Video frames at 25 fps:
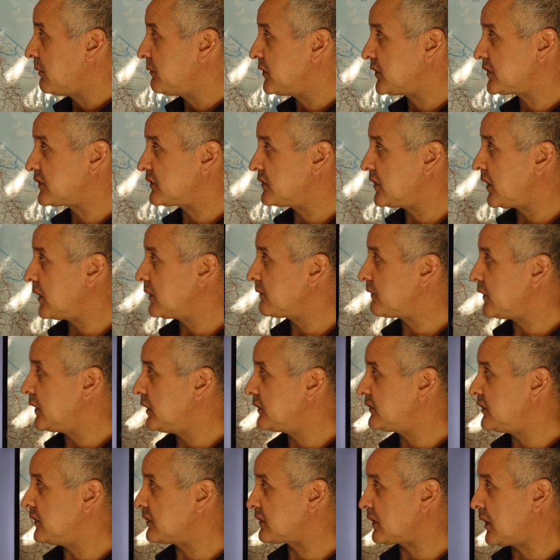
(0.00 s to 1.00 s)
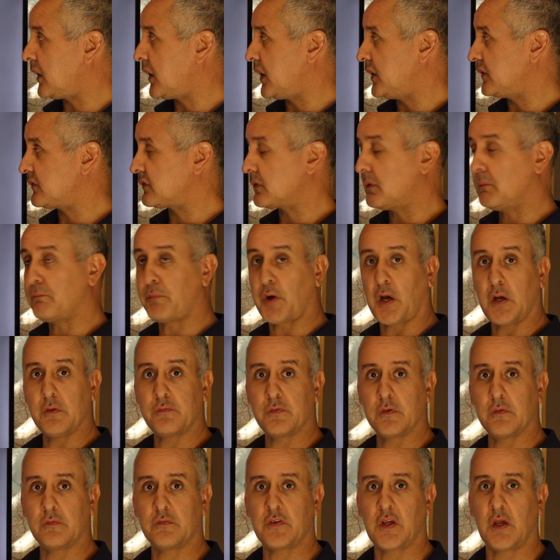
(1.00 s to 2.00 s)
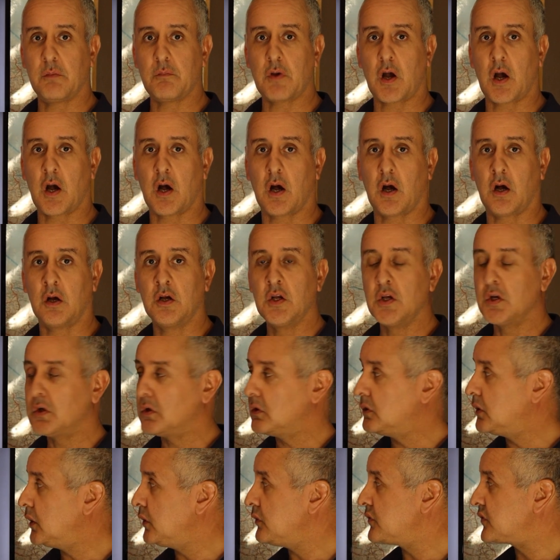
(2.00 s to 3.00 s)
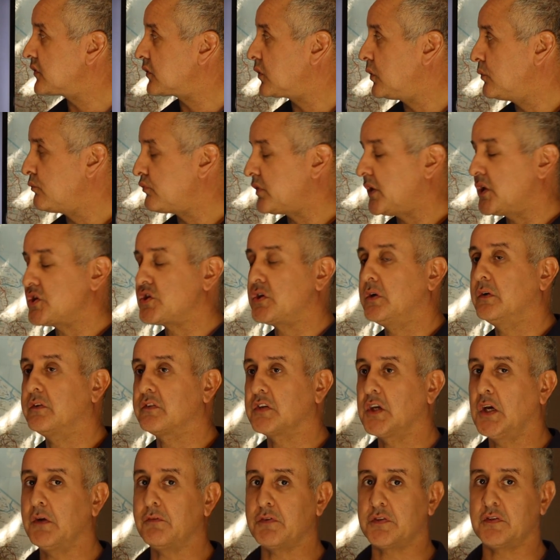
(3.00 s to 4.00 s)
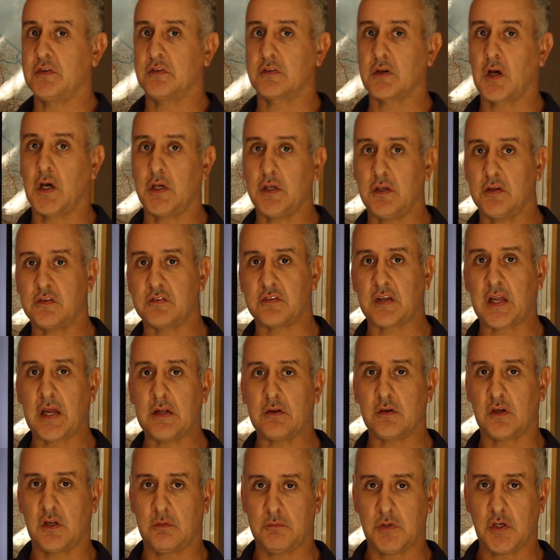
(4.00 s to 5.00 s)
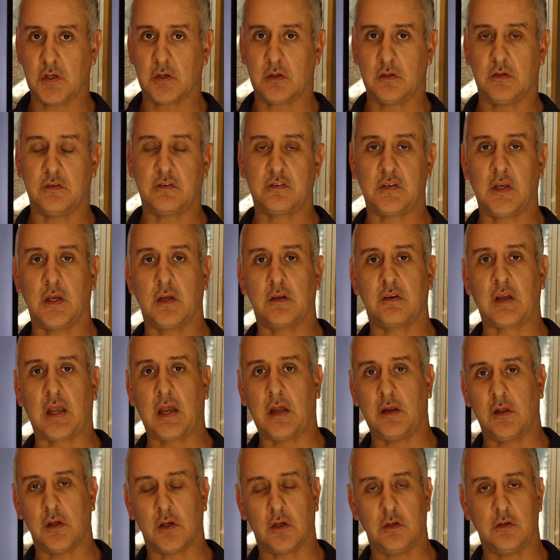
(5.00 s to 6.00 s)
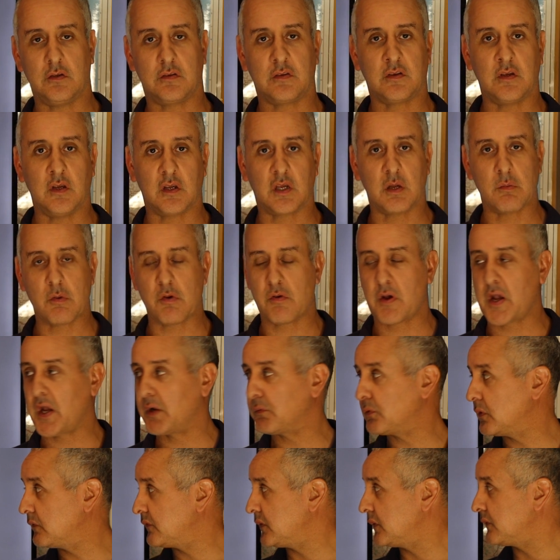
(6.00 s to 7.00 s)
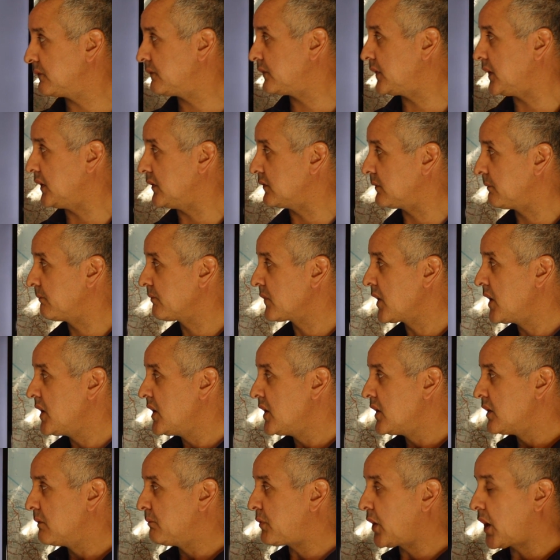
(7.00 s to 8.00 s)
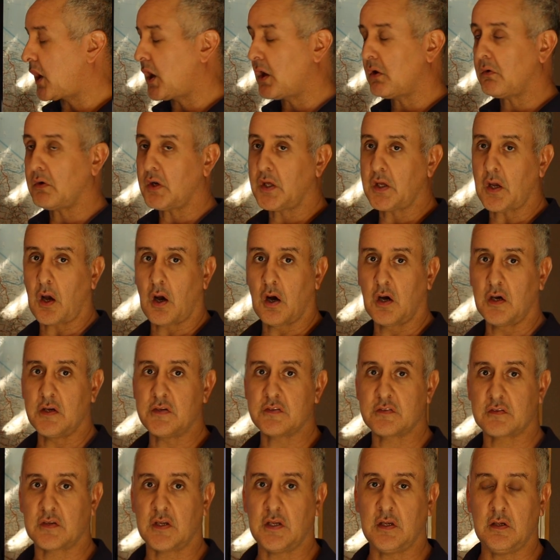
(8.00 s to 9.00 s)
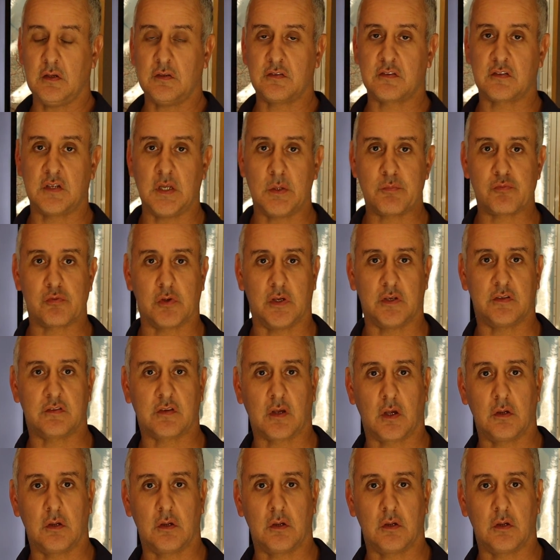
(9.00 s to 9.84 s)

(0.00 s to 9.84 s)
Snow versus ice, both of them are loose compression surfaces, i.e. you stand on them, you can sink down, you can just kick them around with your feet. But only ice is slippery,